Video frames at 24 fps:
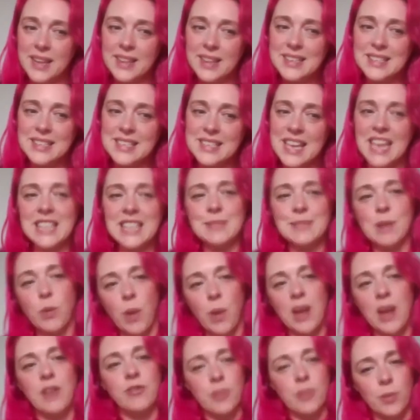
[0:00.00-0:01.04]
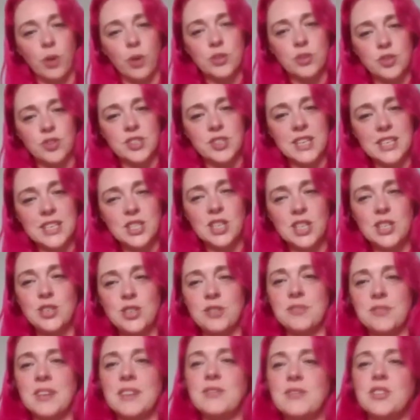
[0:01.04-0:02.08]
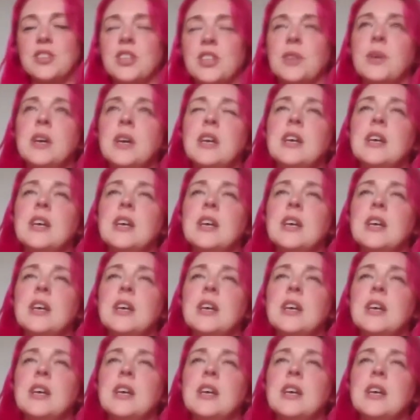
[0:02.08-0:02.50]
because it takes me away from all the strategic stuff I have to do.